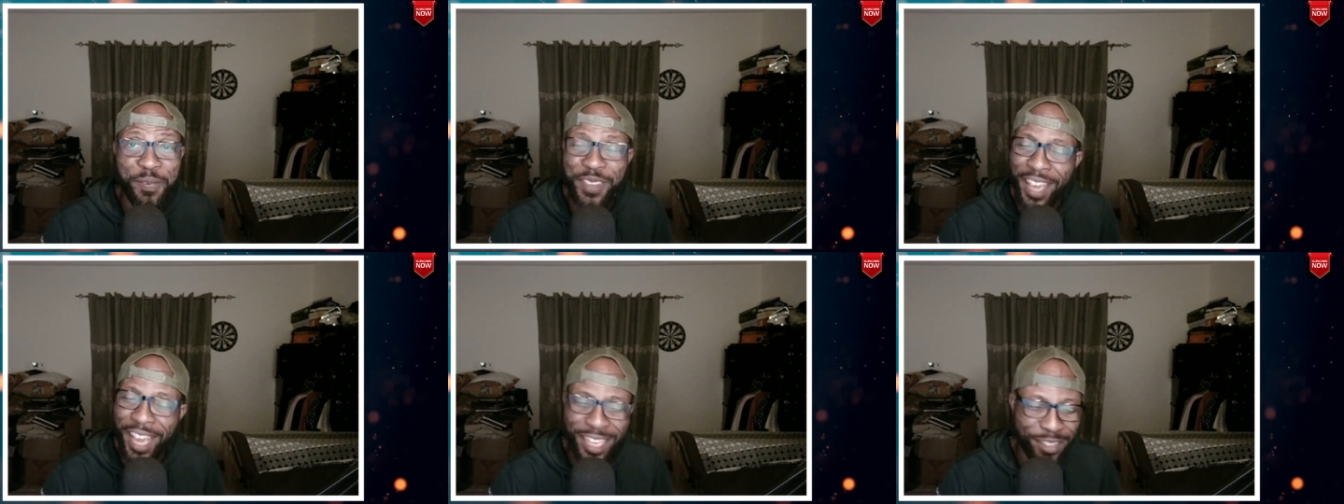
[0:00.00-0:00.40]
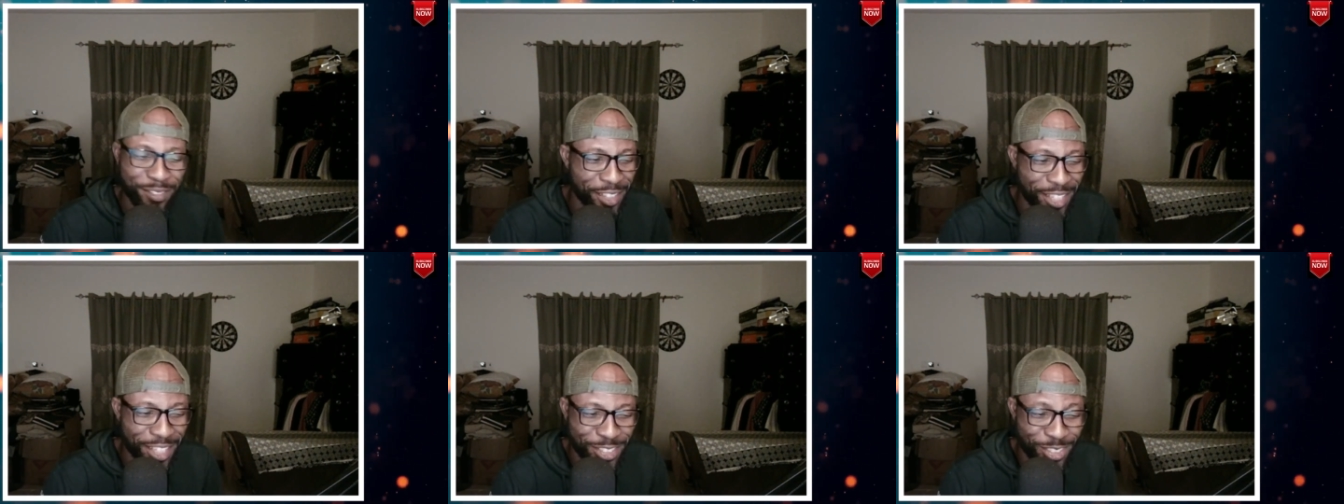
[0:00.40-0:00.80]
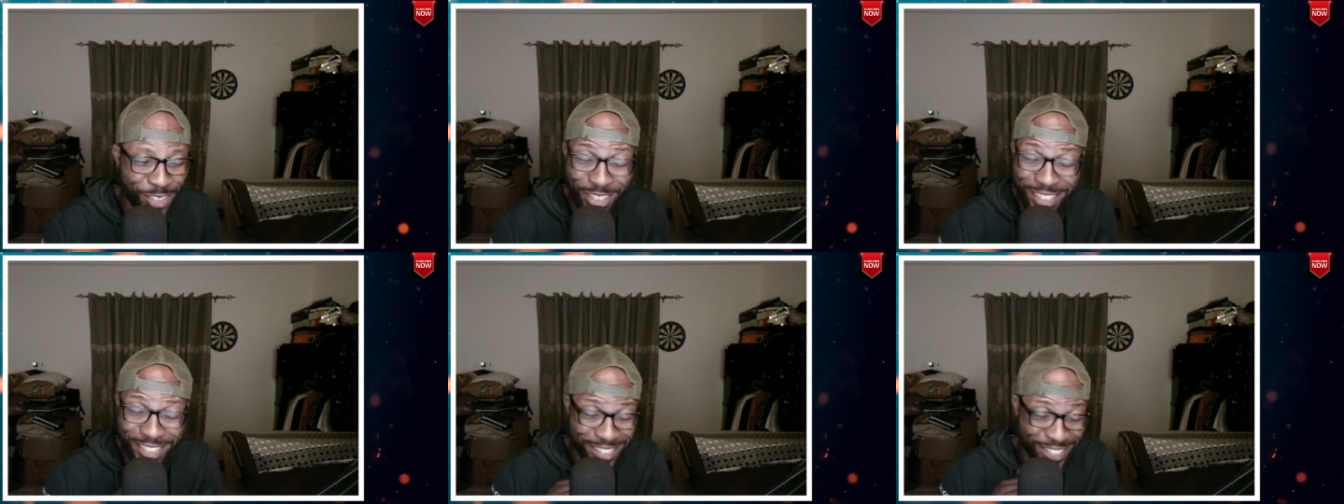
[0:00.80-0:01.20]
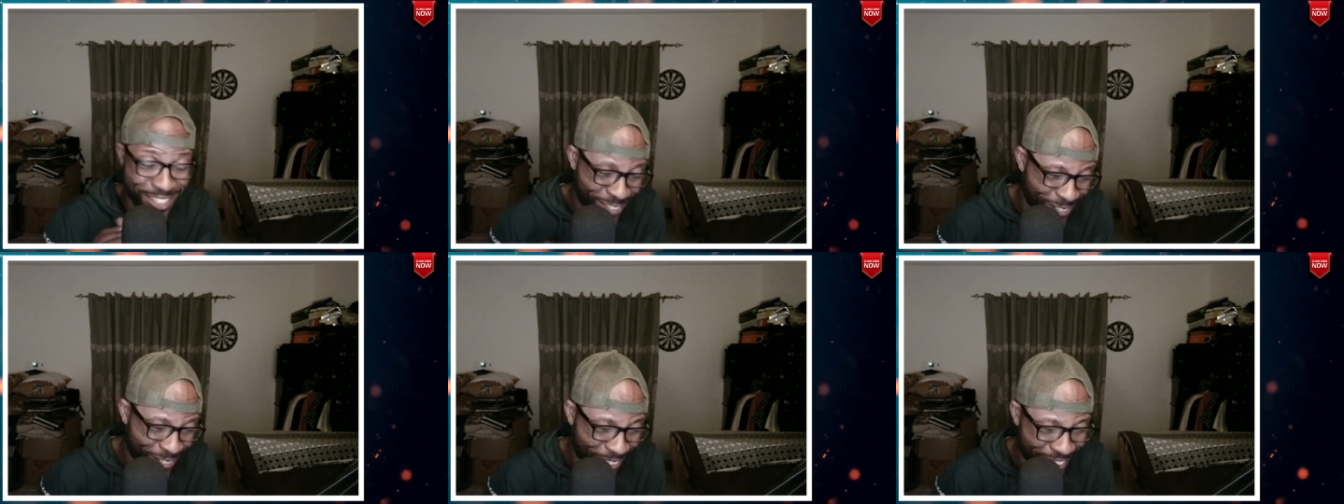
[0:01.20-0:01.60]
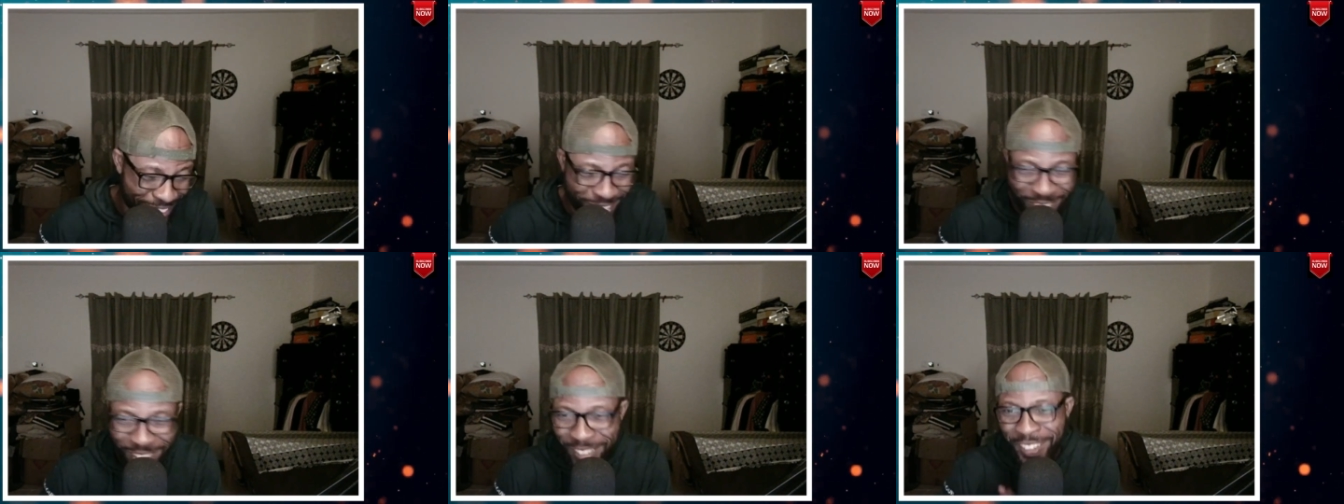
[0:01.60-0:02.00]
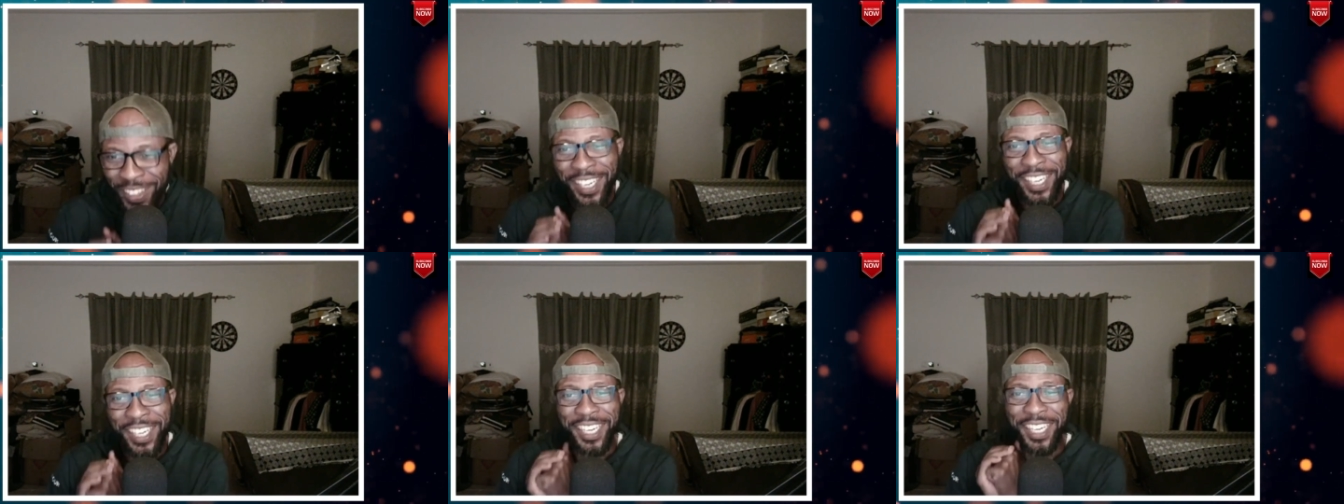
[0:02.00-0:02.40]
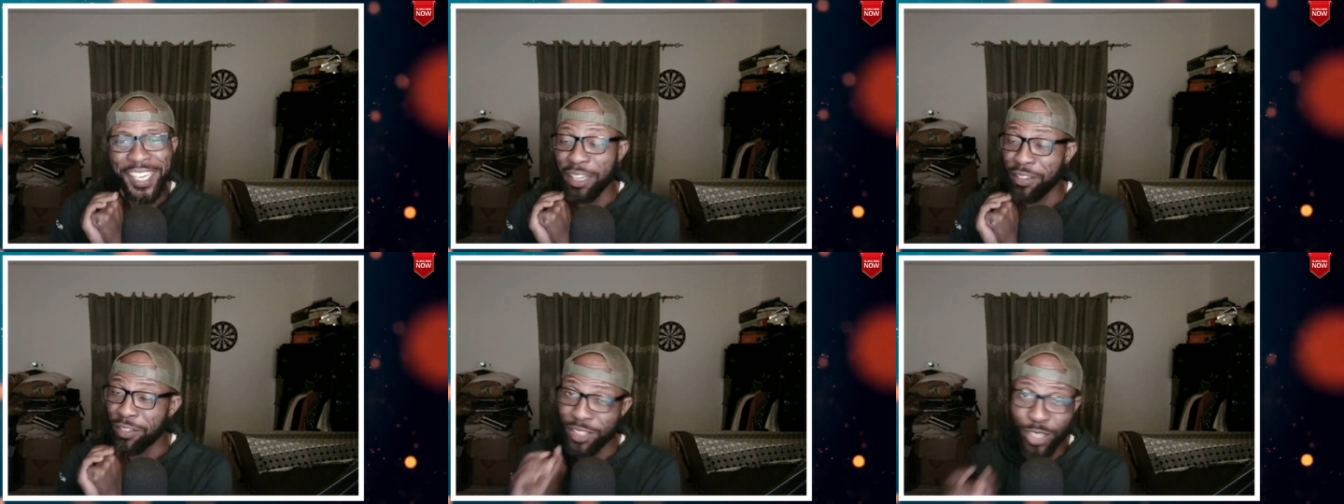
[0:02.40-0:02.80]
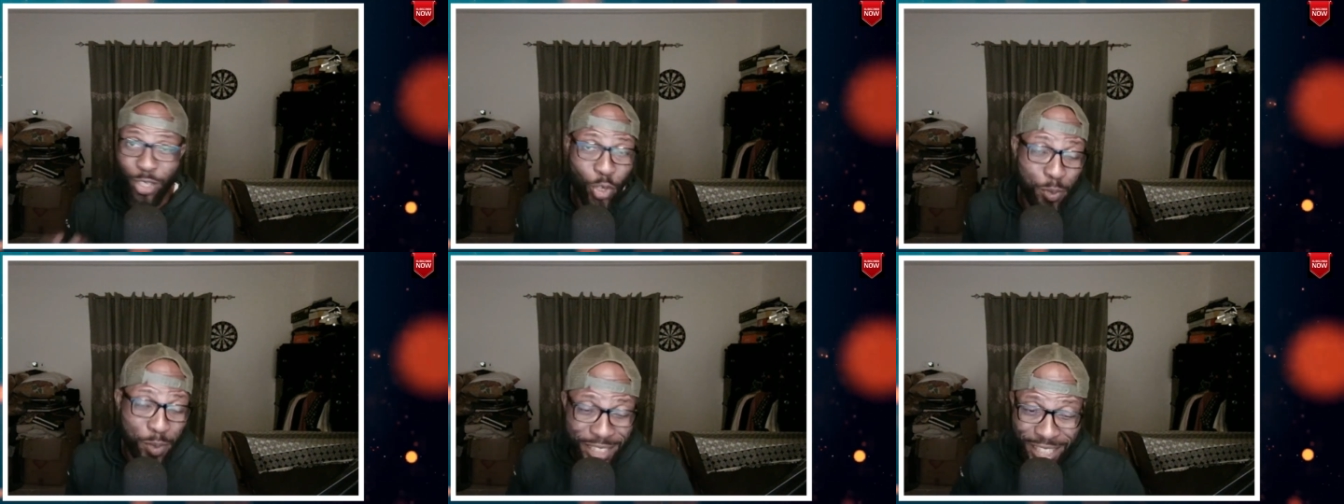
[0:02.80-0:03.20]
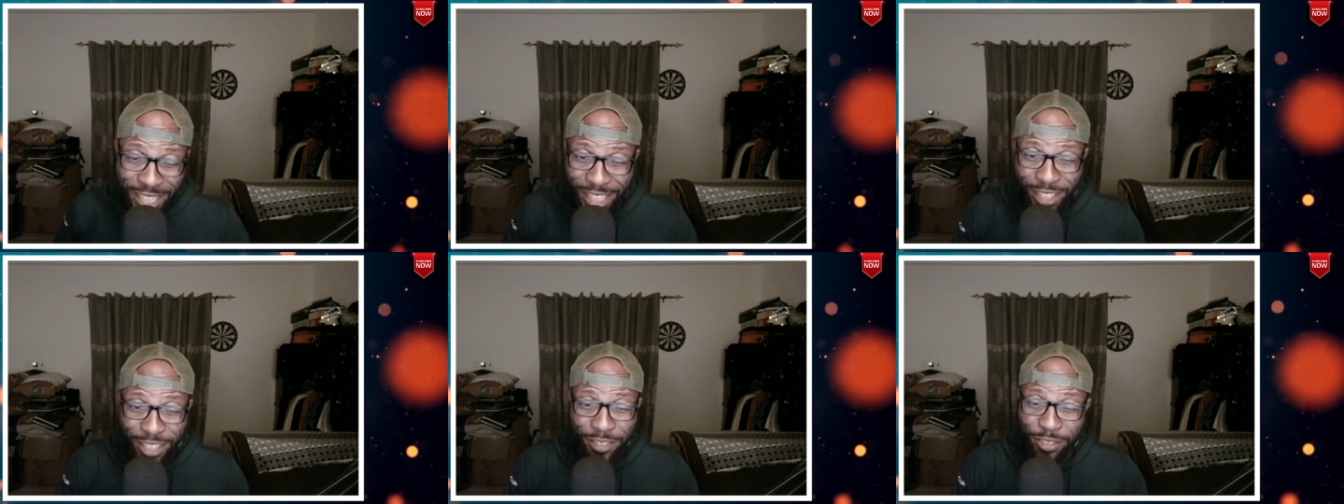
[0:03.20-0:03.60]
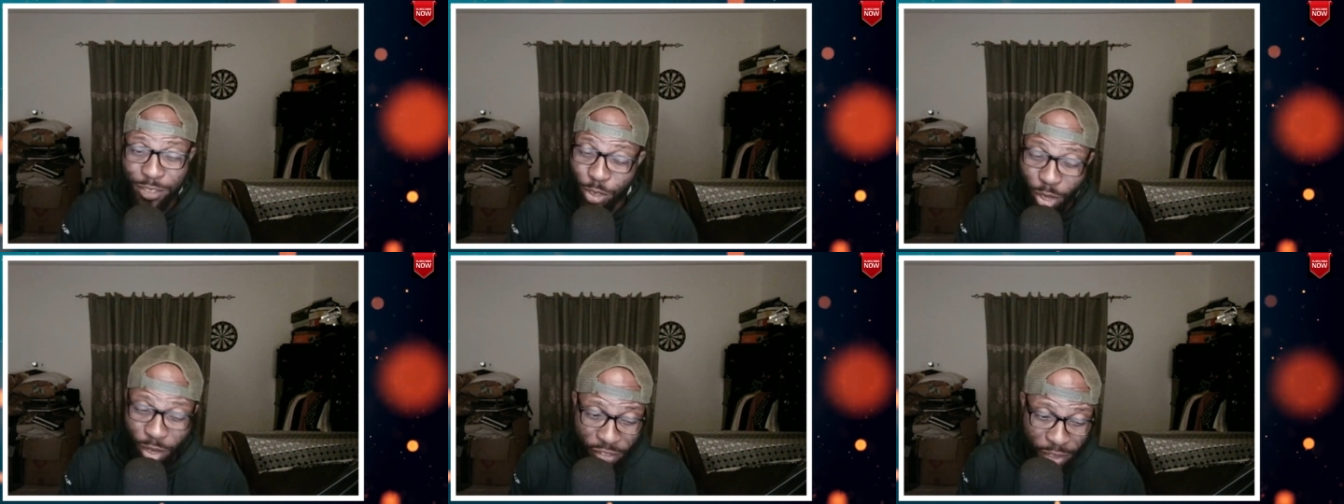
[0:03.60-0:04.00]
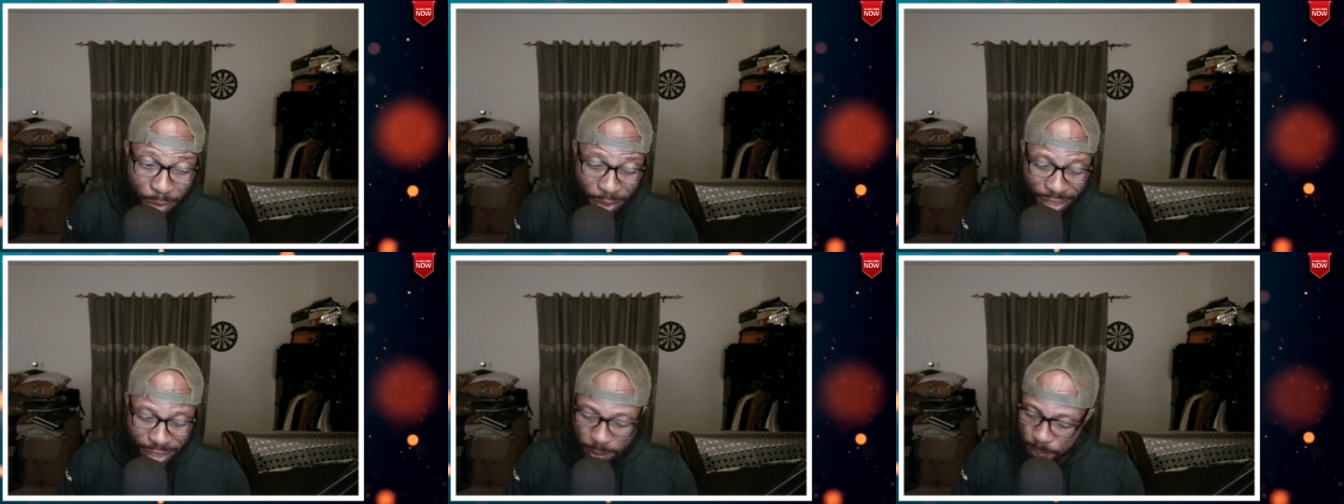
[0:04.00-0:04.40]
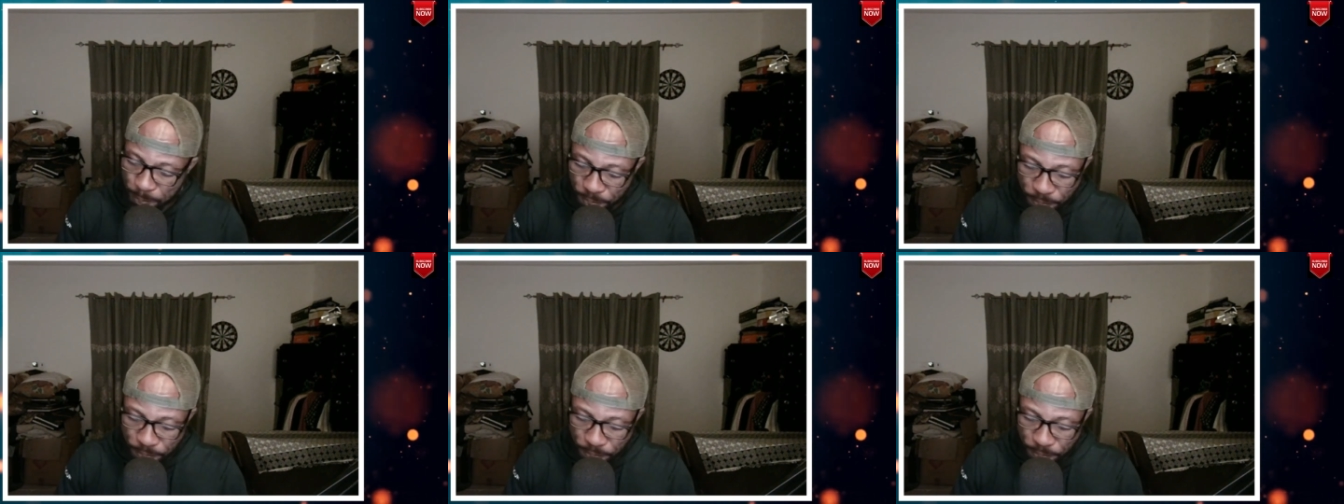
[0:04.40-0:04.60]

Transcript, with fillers: Yeah, definitely enjoyed this one. So uh, if you stuck with me to the end of the video, yeah, very much